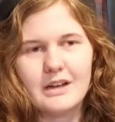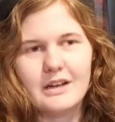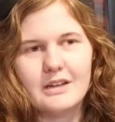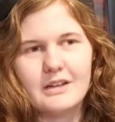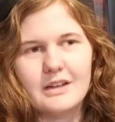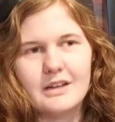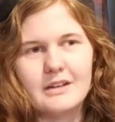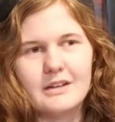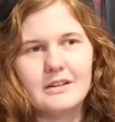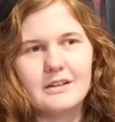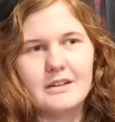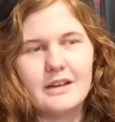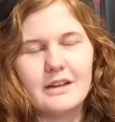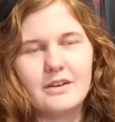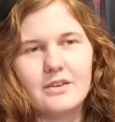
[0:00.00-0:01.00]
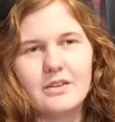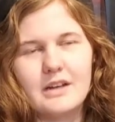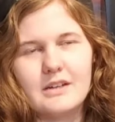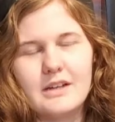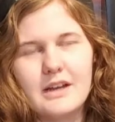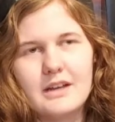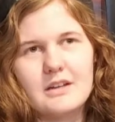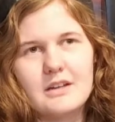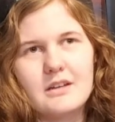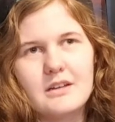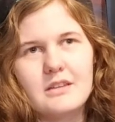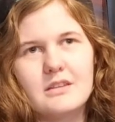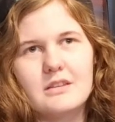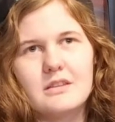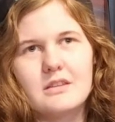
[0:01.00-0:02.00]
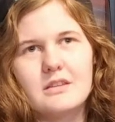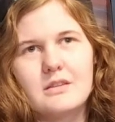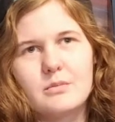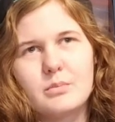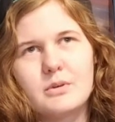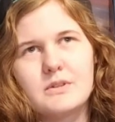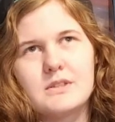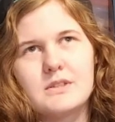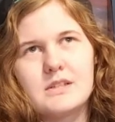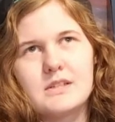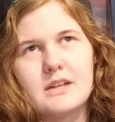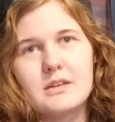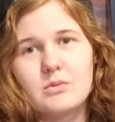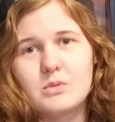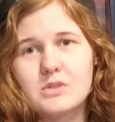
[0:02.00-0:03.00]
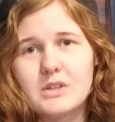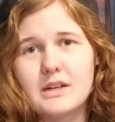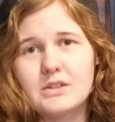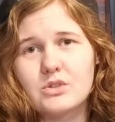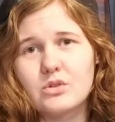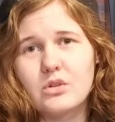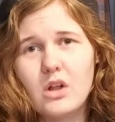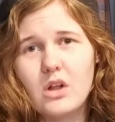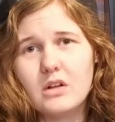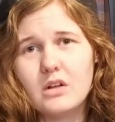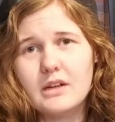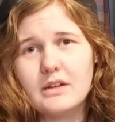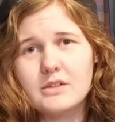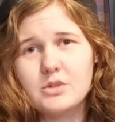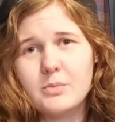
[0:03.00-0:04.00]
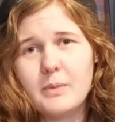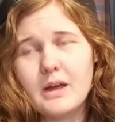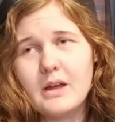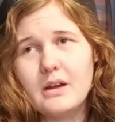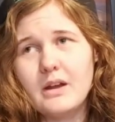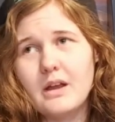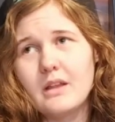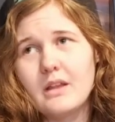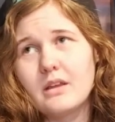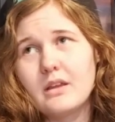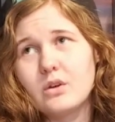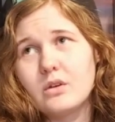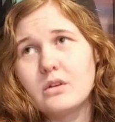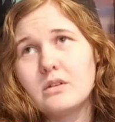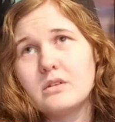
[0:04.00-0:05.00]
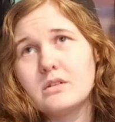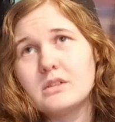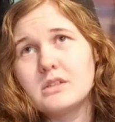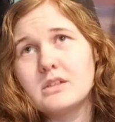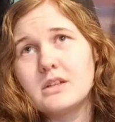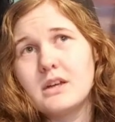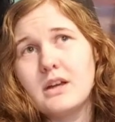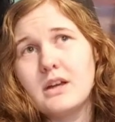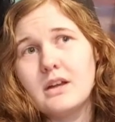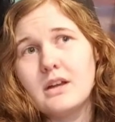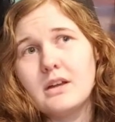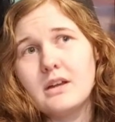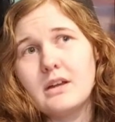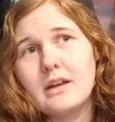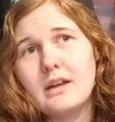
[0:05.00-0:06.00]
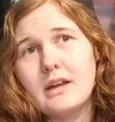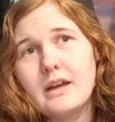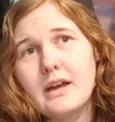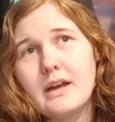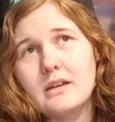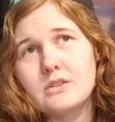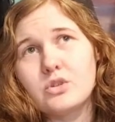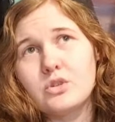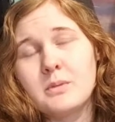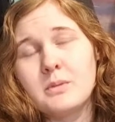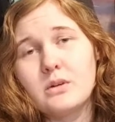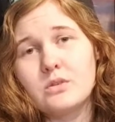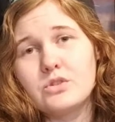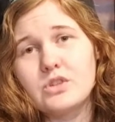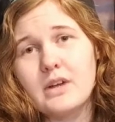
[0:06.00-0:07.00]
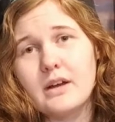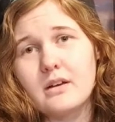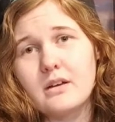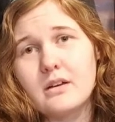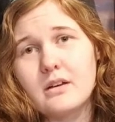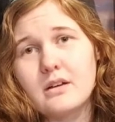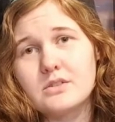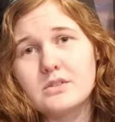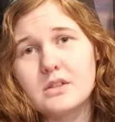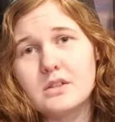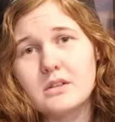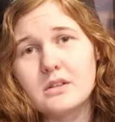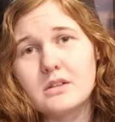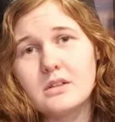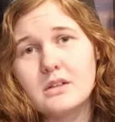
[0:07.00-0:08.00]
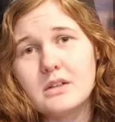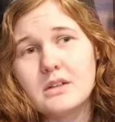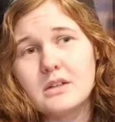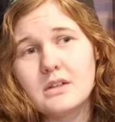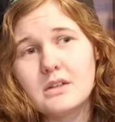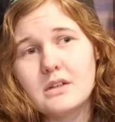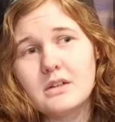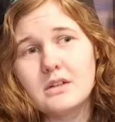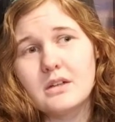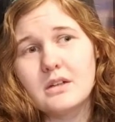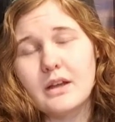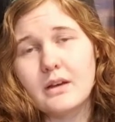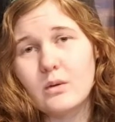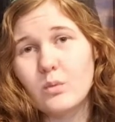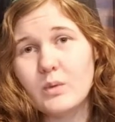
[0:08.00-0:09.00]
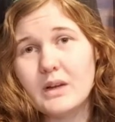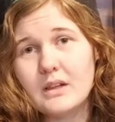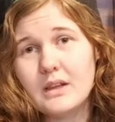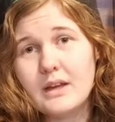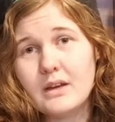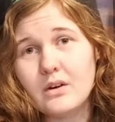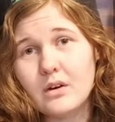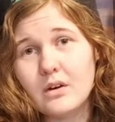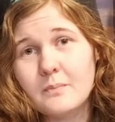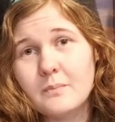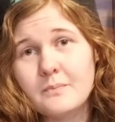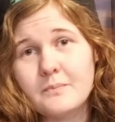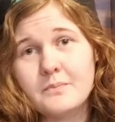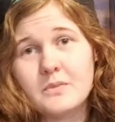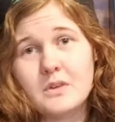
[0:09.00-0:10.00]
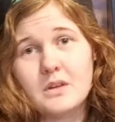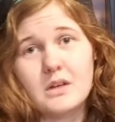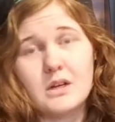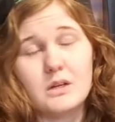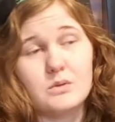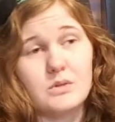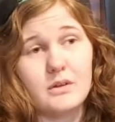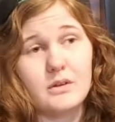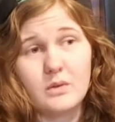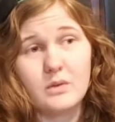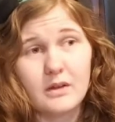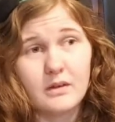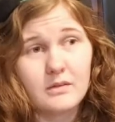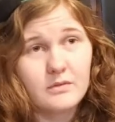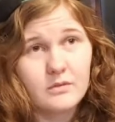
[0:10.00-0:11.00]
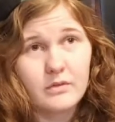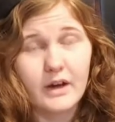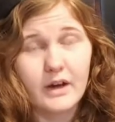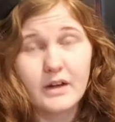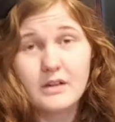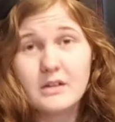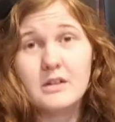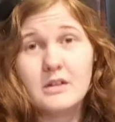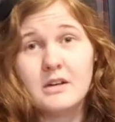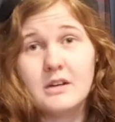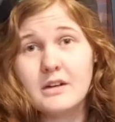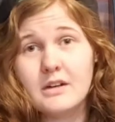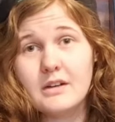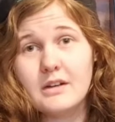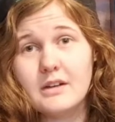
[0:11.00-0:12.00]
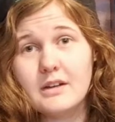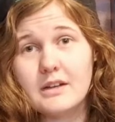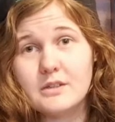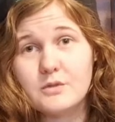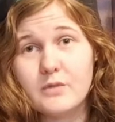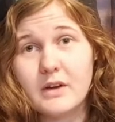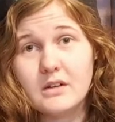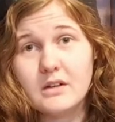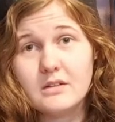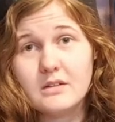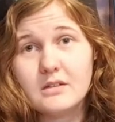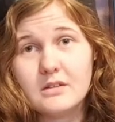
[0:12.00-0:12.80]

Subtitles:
And then later that day, the person said it was a national holiday in Japan and they couldn't answer me or check until like a week later. I was like, okay, fine, that's fine.